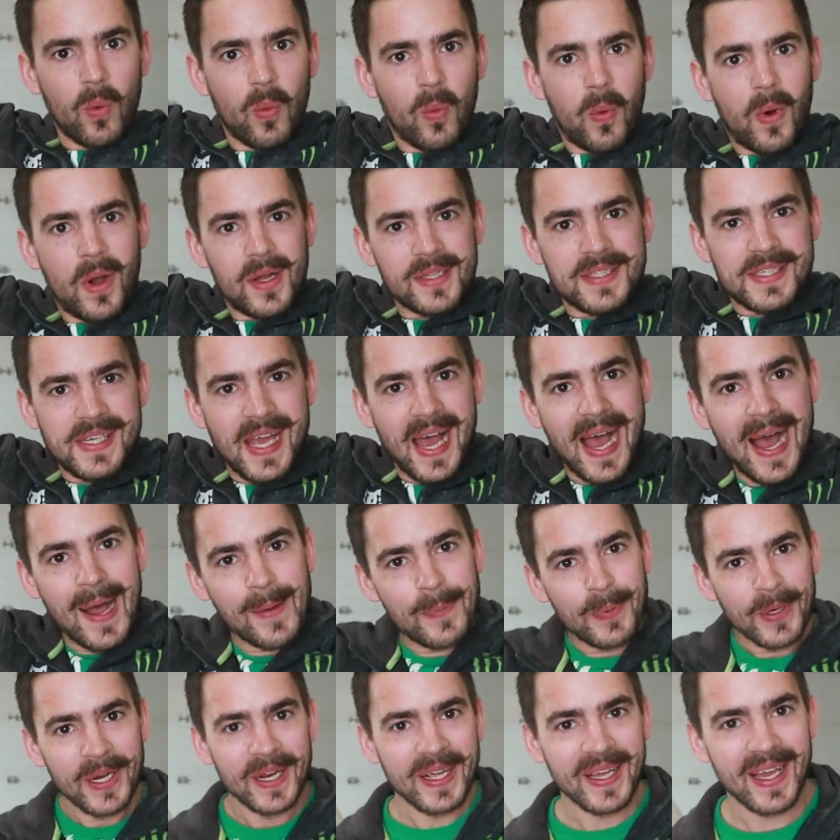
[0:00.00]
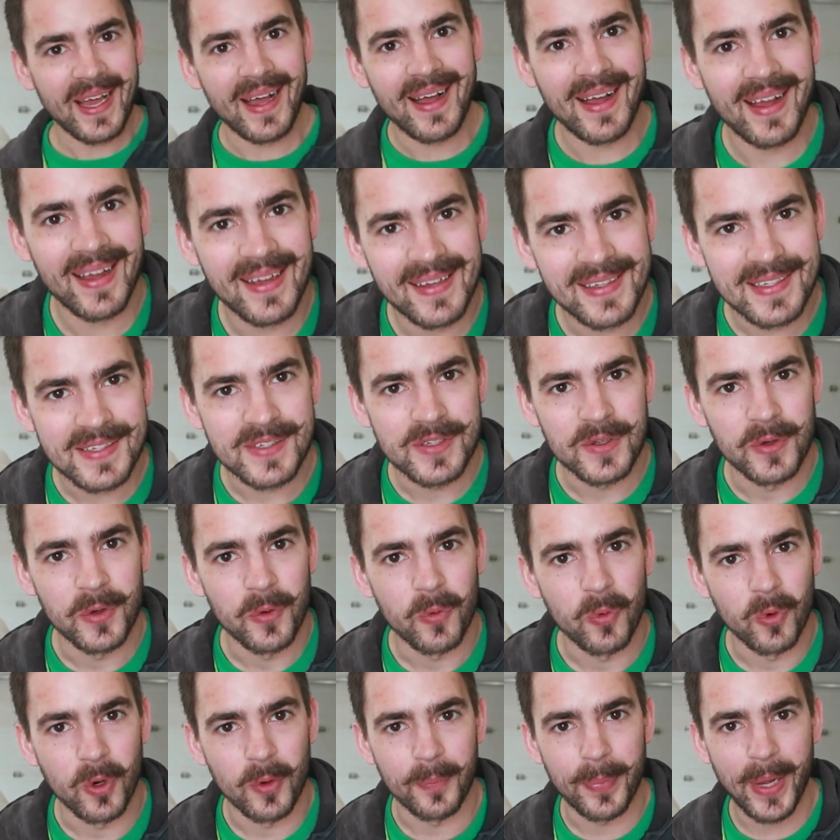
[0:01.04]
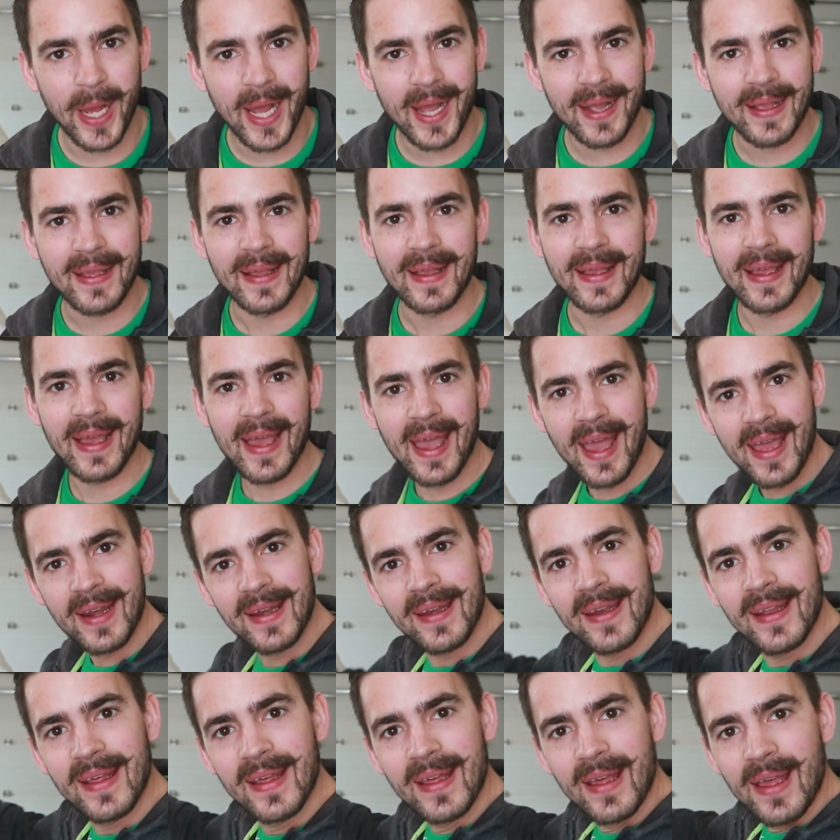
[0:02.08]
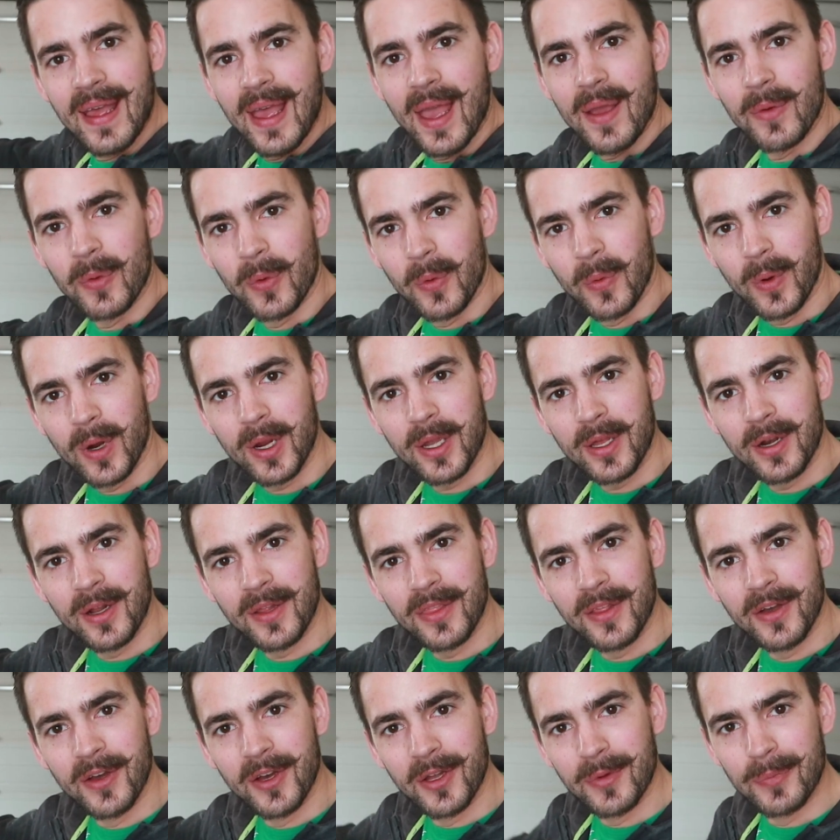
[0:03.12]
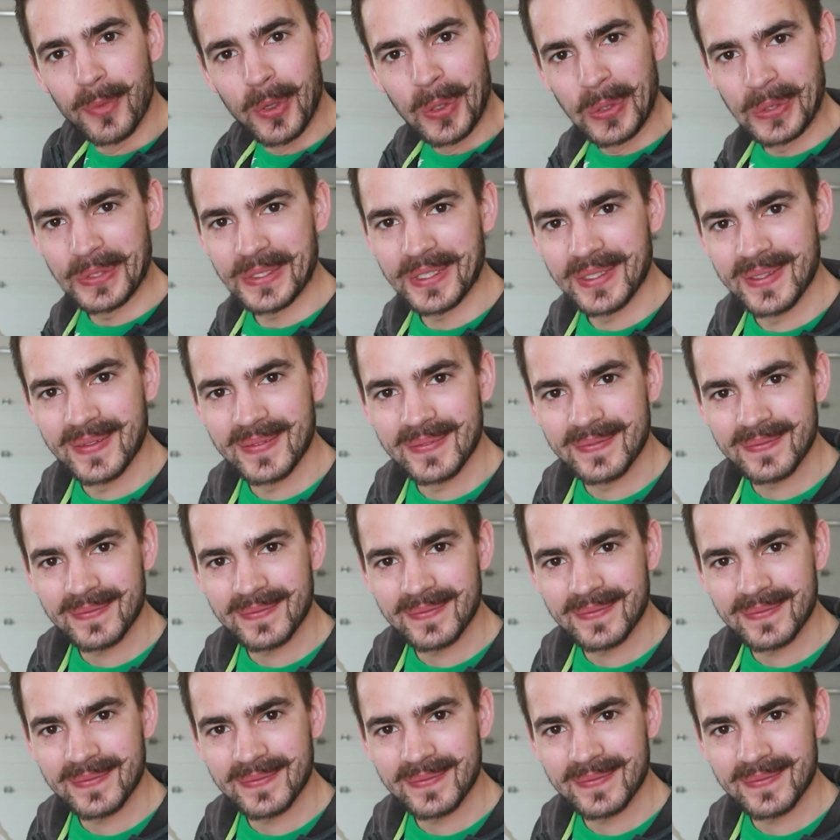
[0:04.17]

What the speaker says: What's happening, guys? We're back again and we're working on the hood mold.